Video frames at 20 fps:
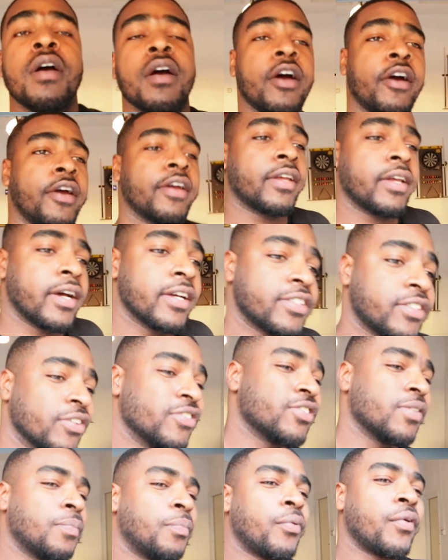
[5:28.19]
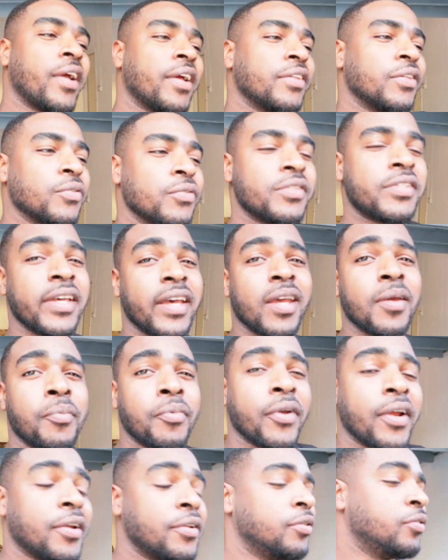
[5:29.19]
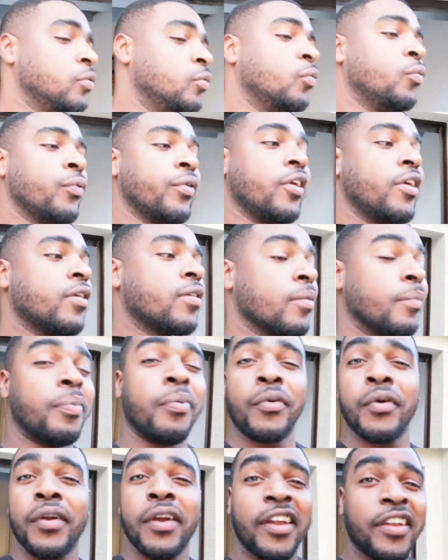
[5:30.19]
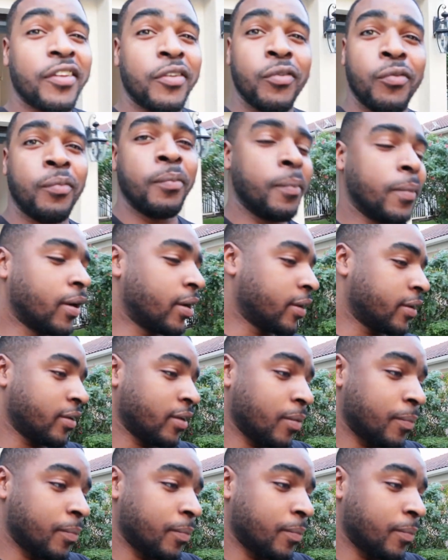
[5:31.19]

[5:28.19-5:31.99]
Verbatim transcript: Alright guys, so it's a brand new day, brand new week, brand new month.